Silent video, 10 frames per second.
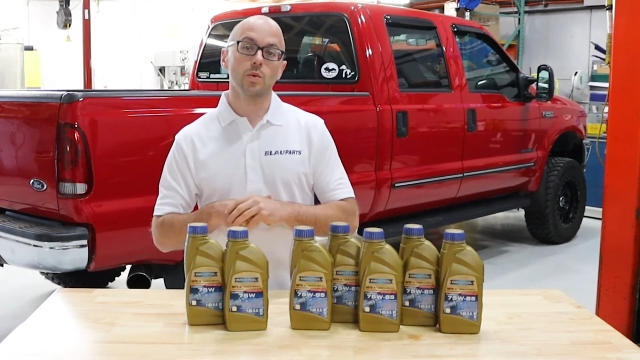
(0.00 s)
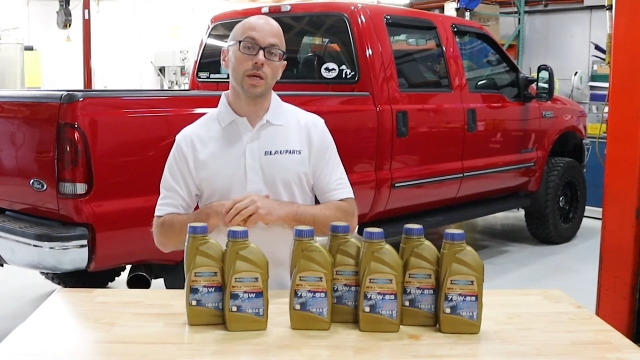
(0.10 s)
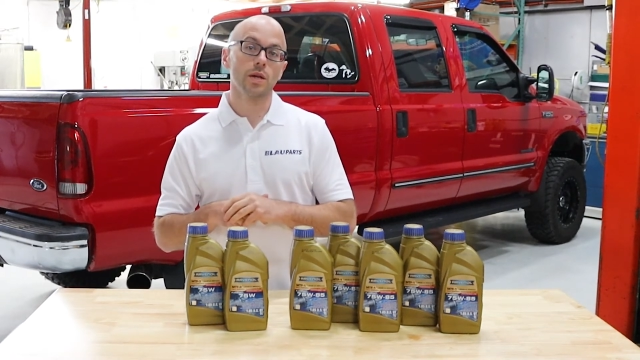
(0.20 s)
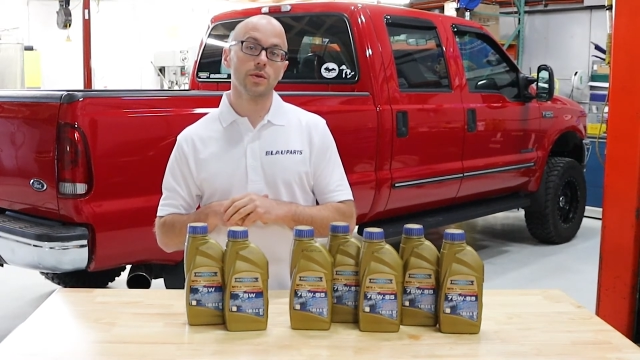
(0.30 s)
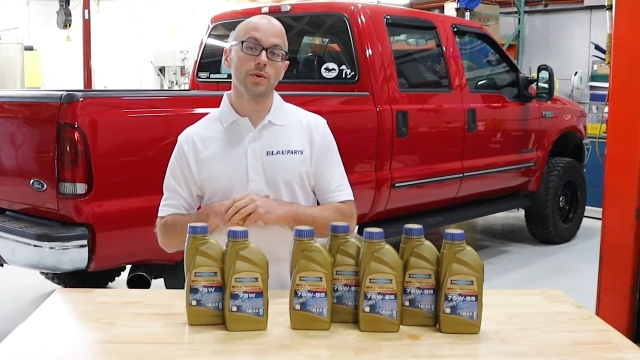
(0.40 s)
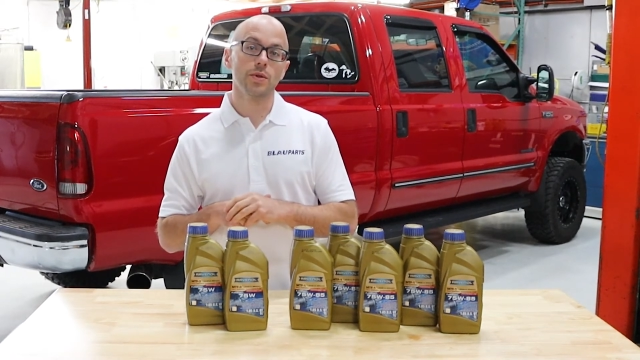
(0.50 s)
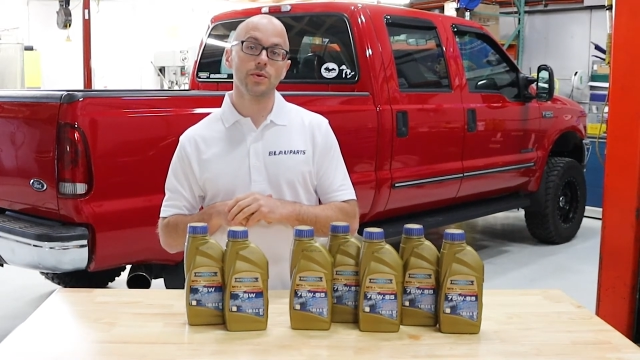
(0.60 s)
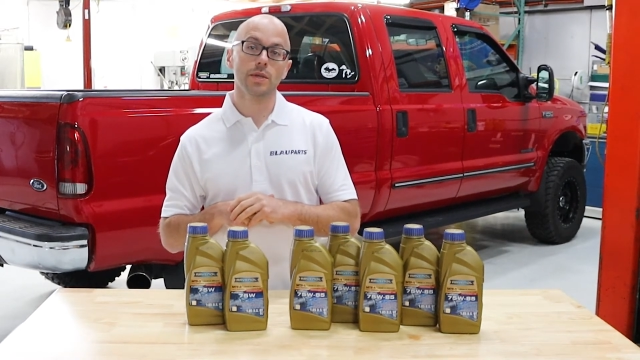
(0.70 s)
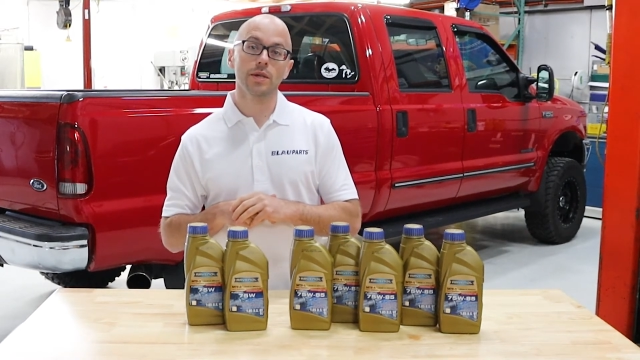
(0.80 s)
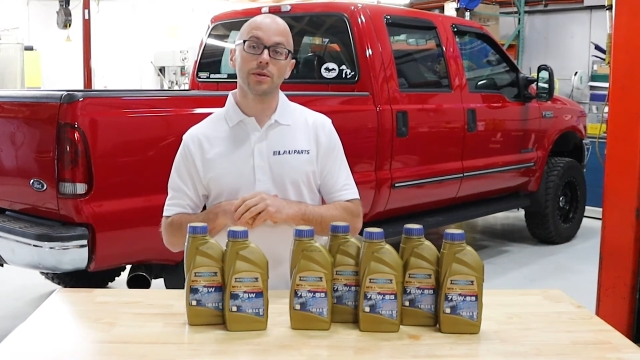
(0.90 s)
we include
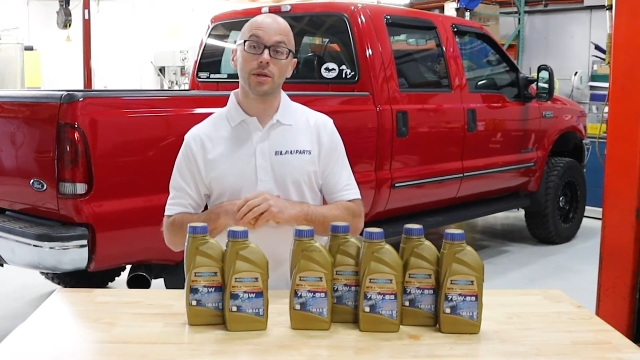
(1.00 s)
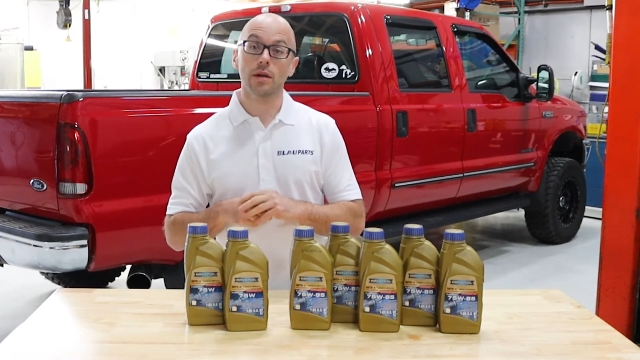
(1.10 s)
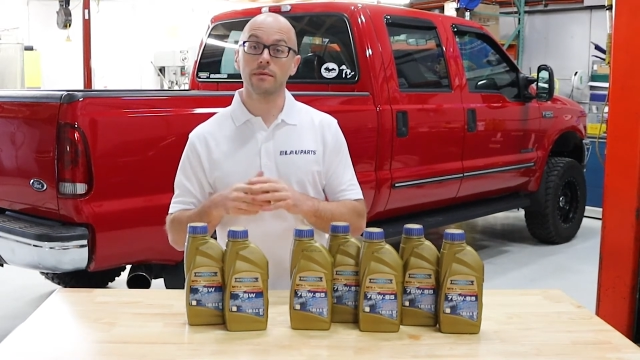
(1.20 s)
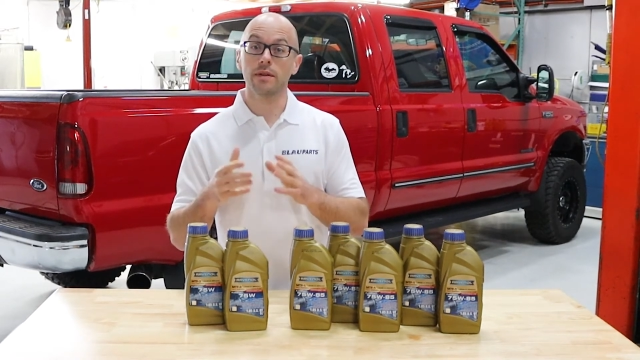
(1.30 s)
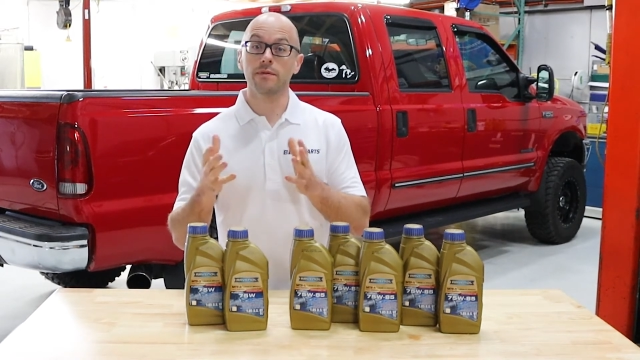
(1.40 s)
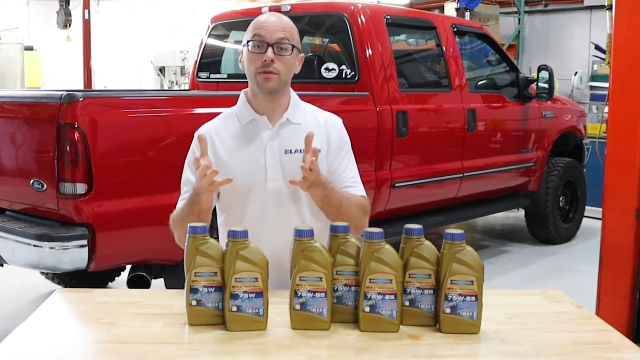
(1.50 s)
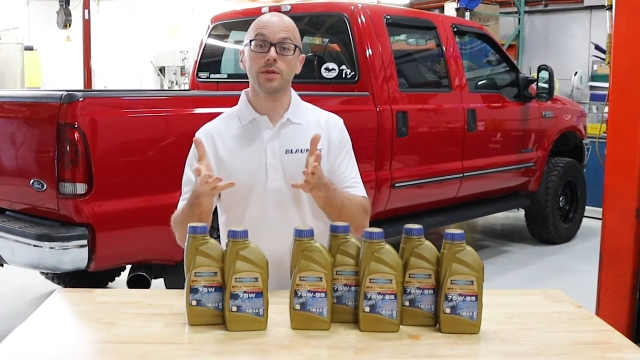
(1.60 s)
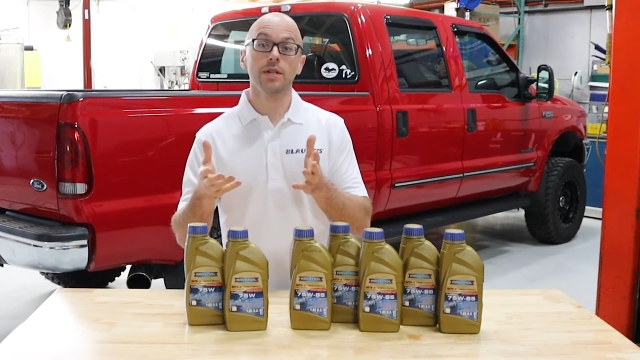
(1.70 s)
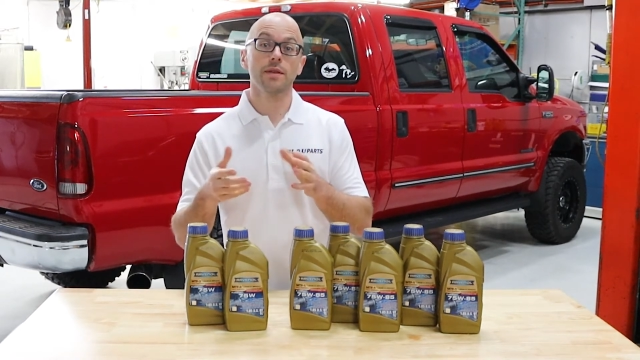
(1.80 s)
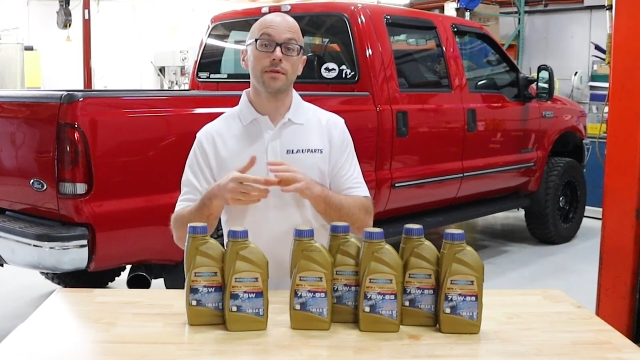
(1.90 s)
2 liters of the
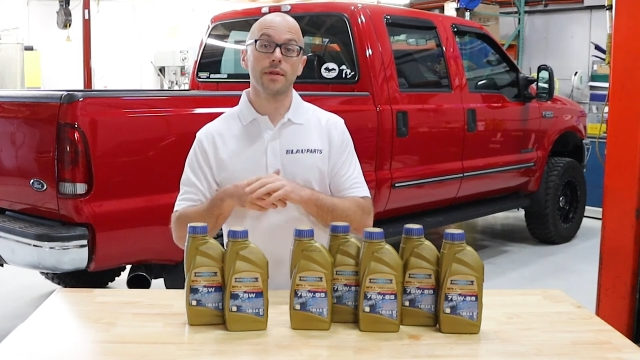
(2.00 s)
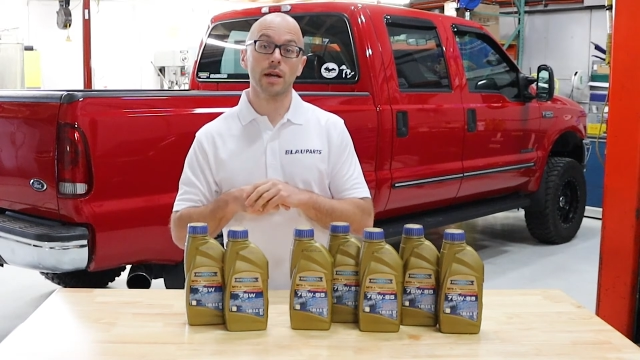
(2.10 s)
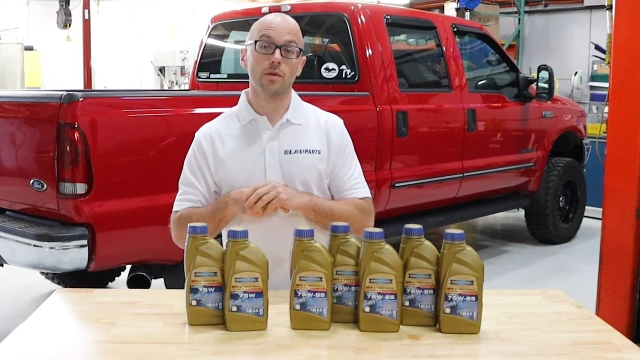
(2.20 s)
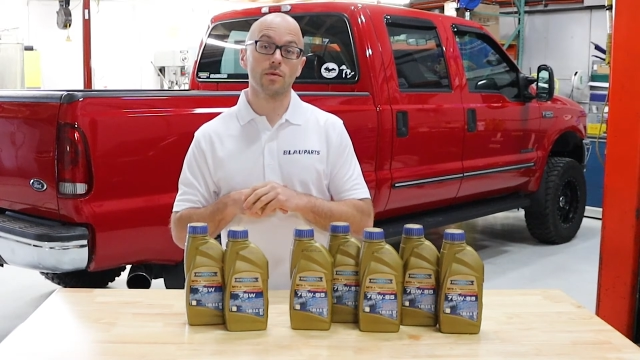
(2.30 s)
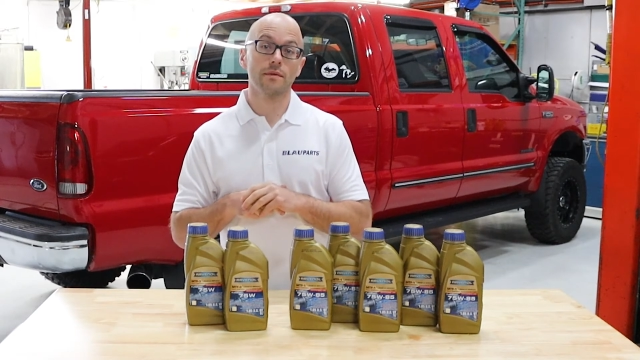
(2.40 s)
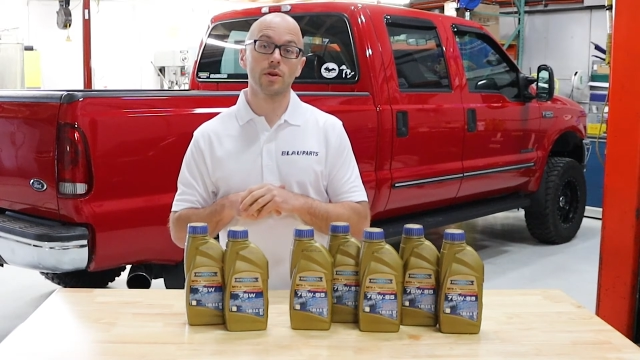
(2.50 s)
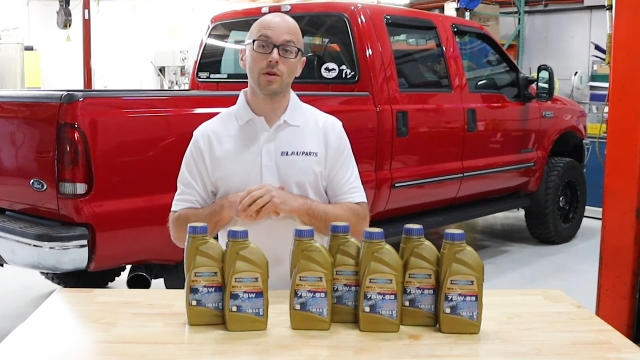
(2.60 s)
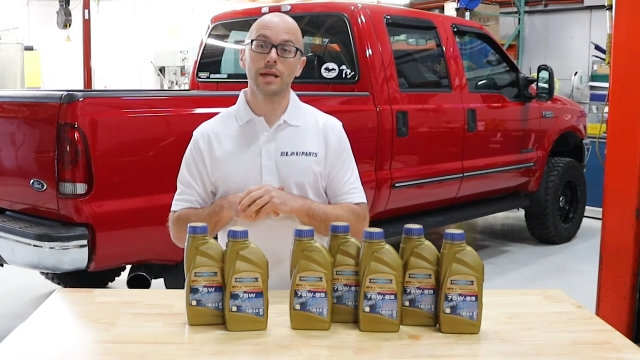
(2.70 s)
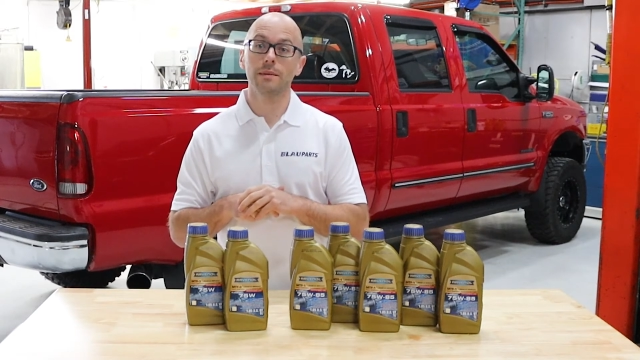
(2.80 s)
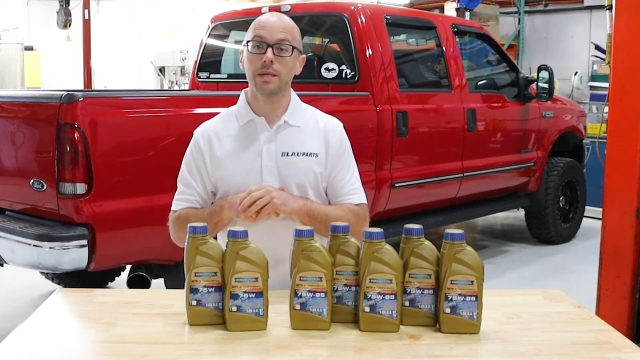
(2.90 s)
fully synthetic
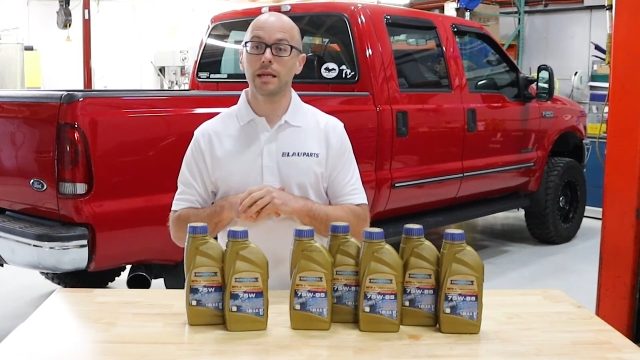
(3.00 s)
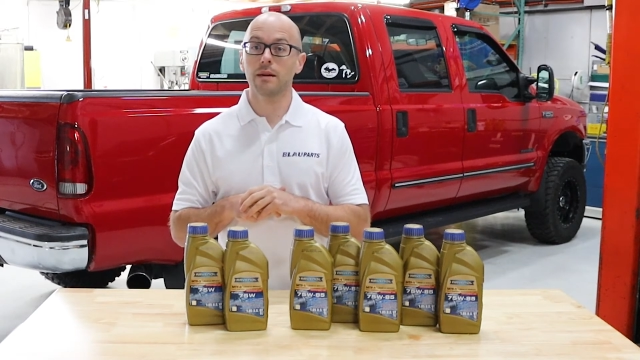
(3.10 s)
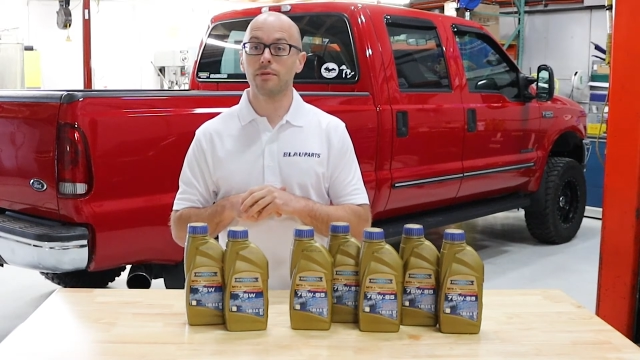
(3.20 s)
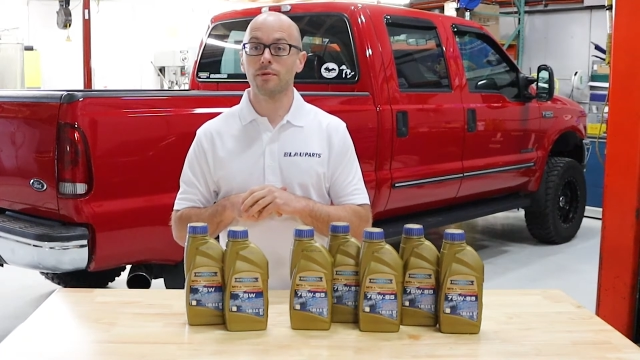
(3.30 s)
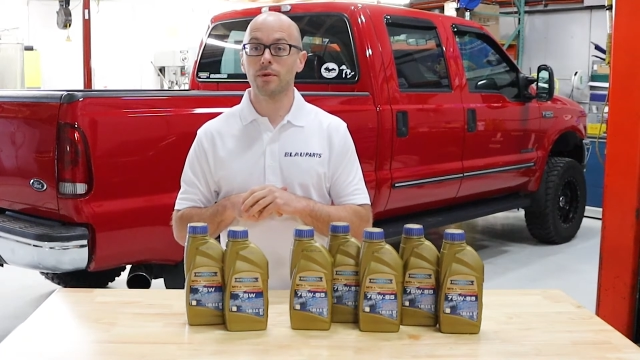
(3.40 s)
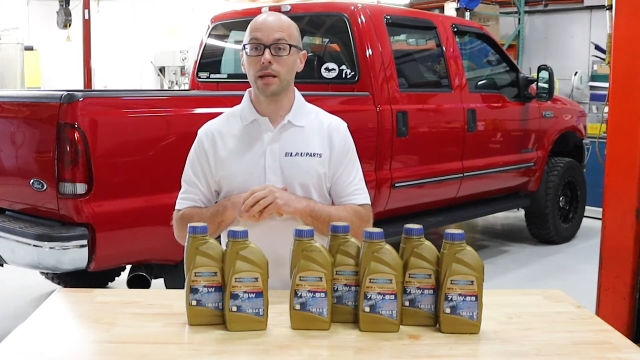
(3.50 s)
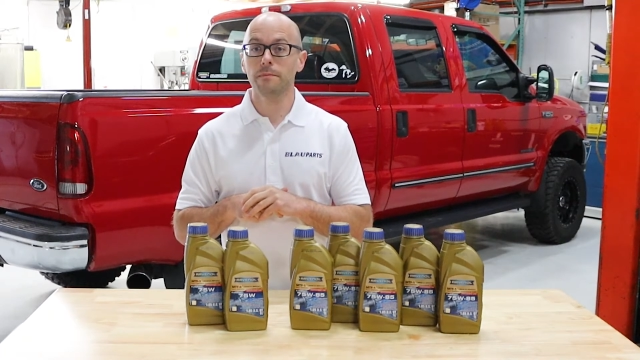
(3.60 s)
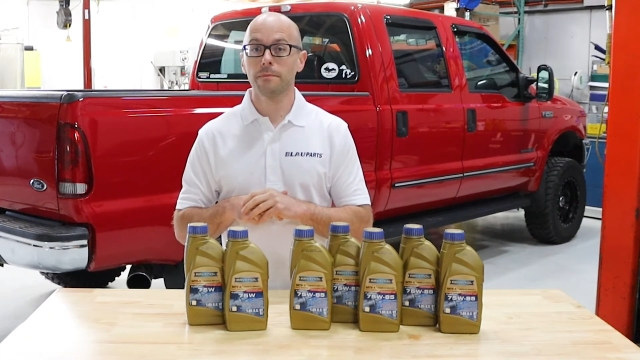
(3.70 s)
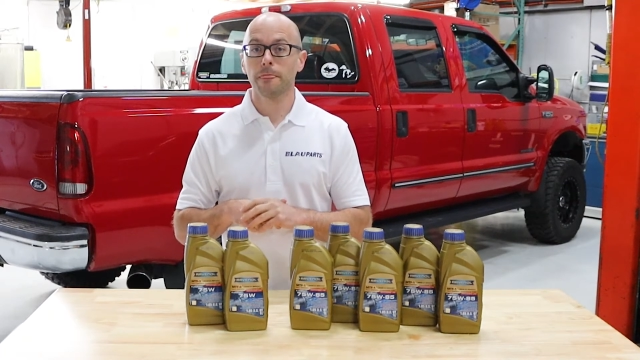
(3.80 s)
Revenol MTF3,